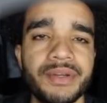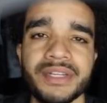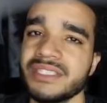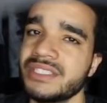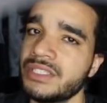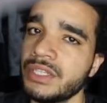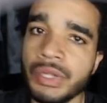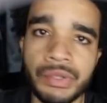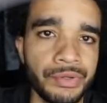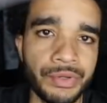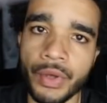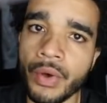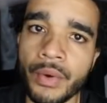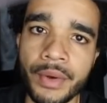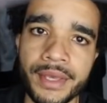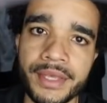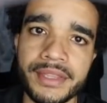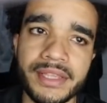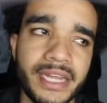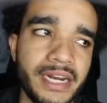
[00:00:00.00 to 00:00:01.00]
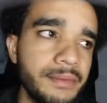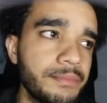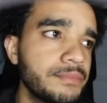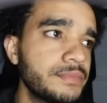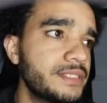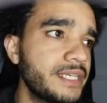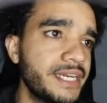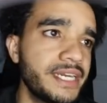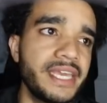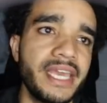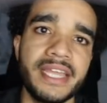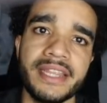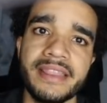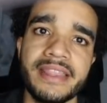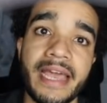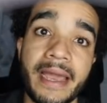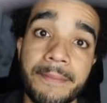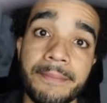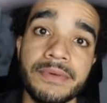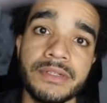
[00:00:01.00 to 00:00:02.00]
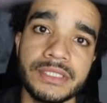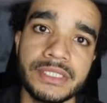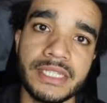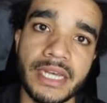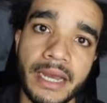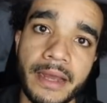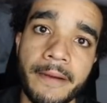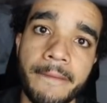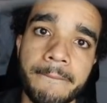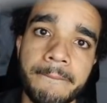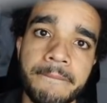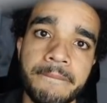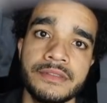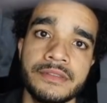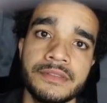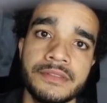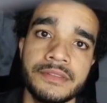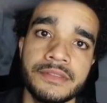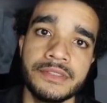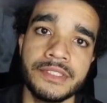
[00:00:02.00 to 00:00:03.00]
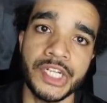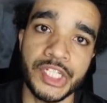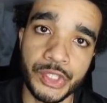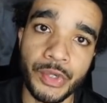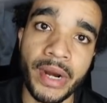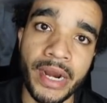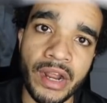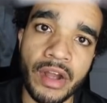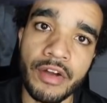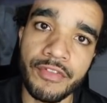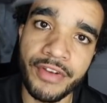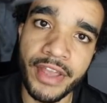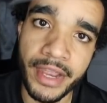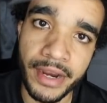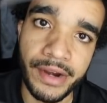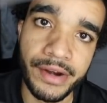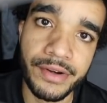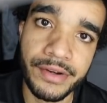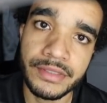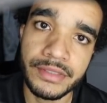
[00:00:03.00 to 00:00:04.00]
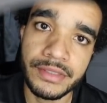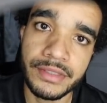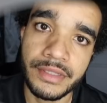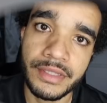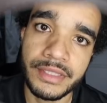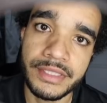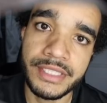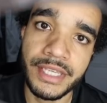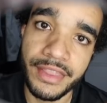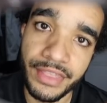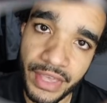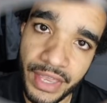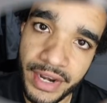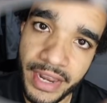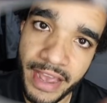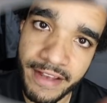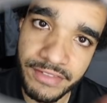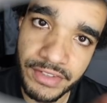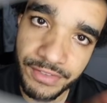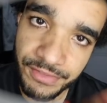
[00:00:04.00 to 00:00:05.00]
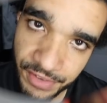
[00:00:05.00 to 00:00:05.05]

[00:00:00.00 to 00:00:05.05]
but it's still annoying that I'm dedicating that much time to dry off hair to then have to